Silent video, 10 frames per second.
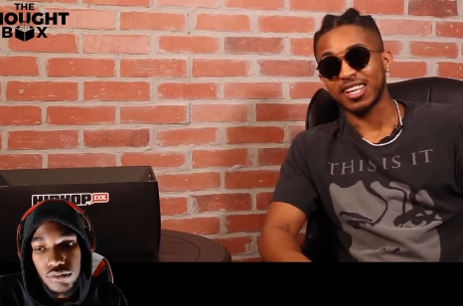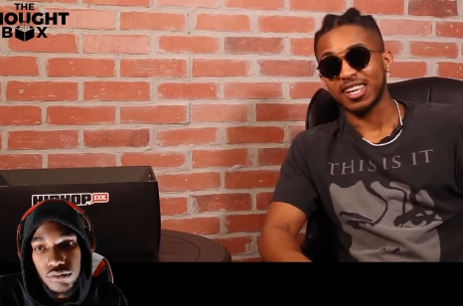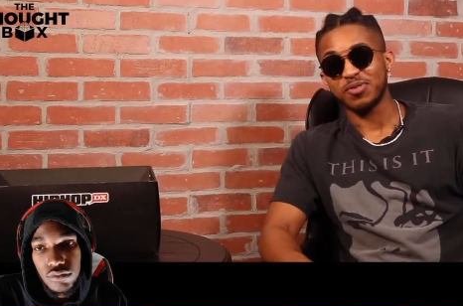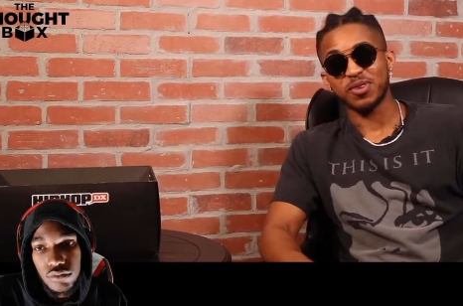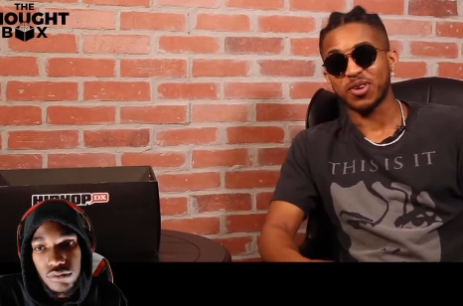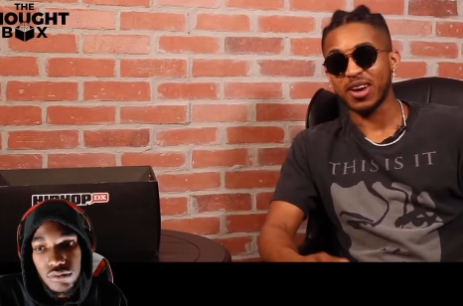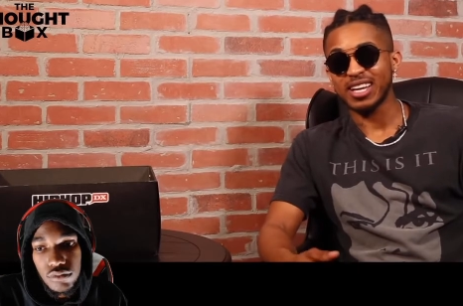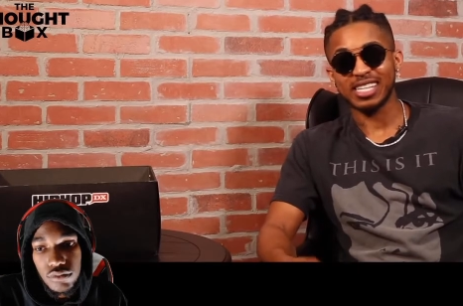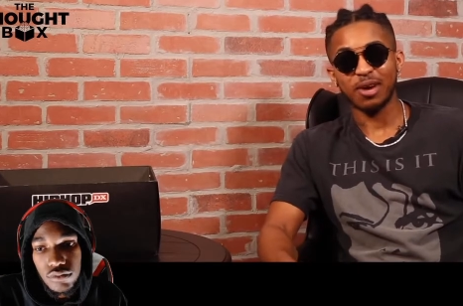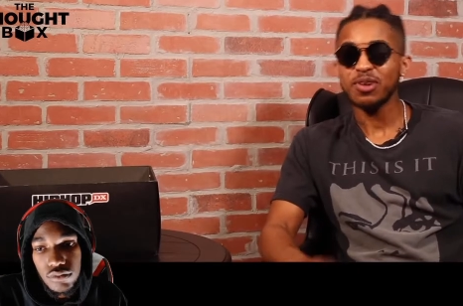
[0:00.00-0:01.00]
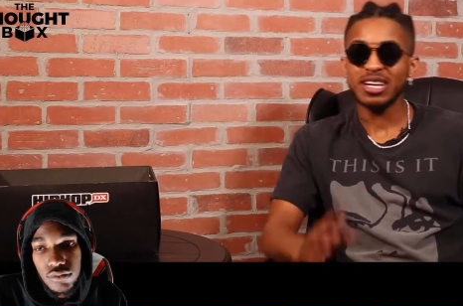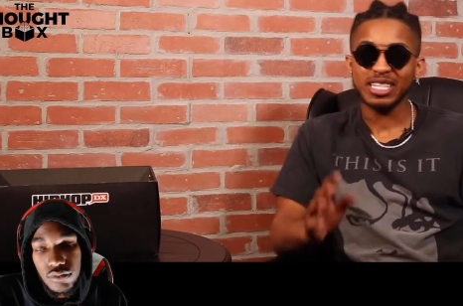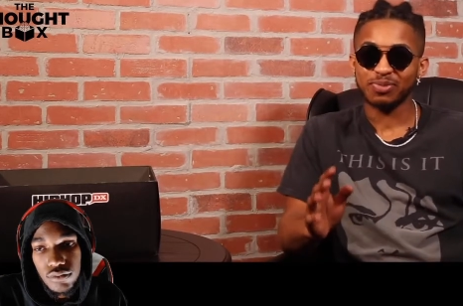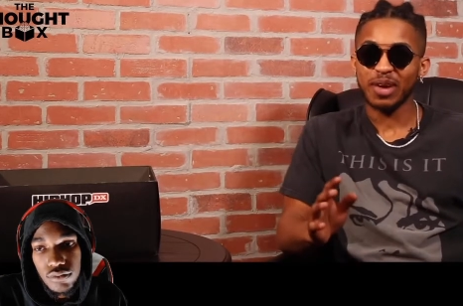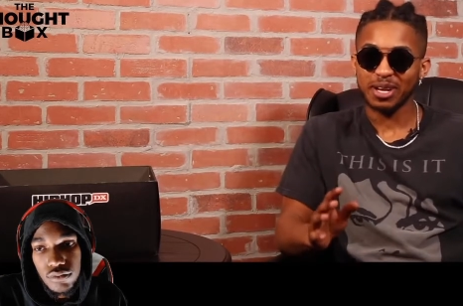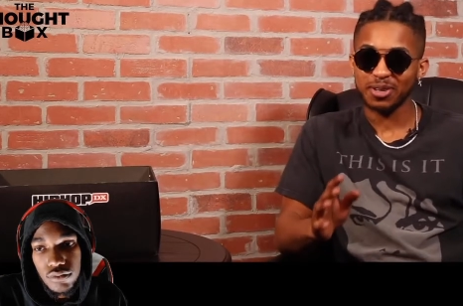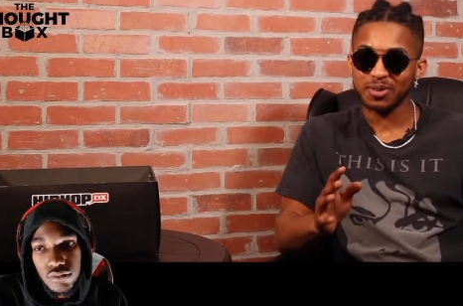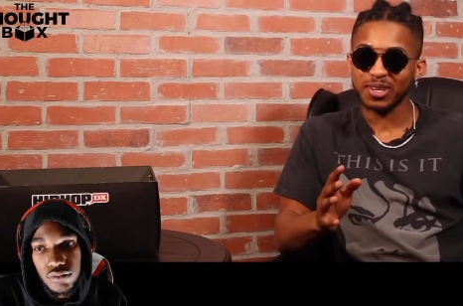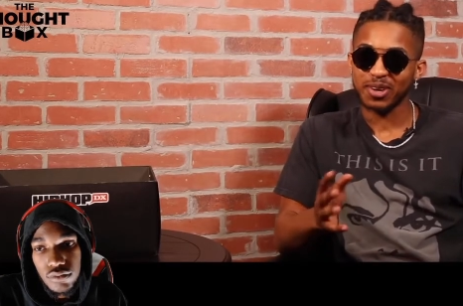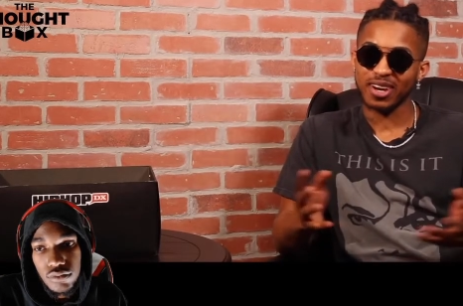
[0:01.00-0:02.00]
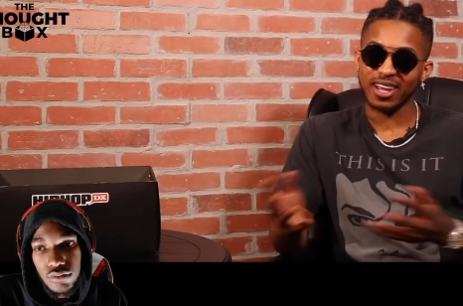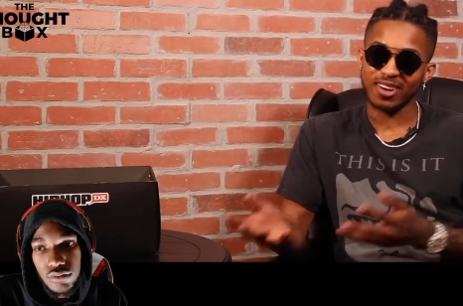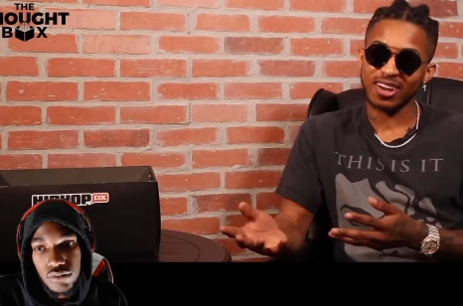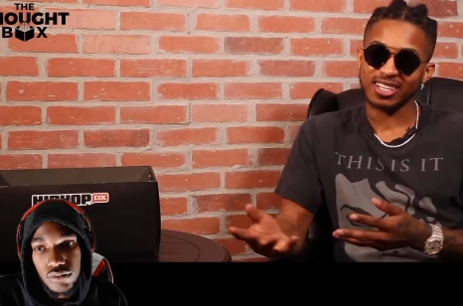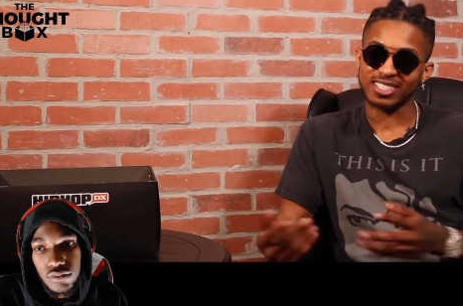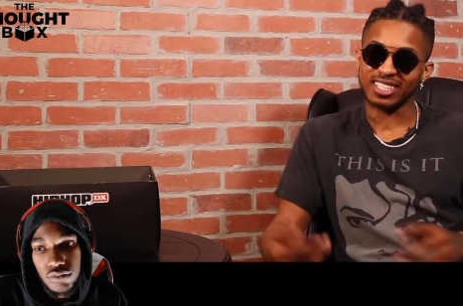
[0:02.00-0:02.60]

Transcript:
Speaker 1: he went crazy. I wasn't expecting him to go that crazy.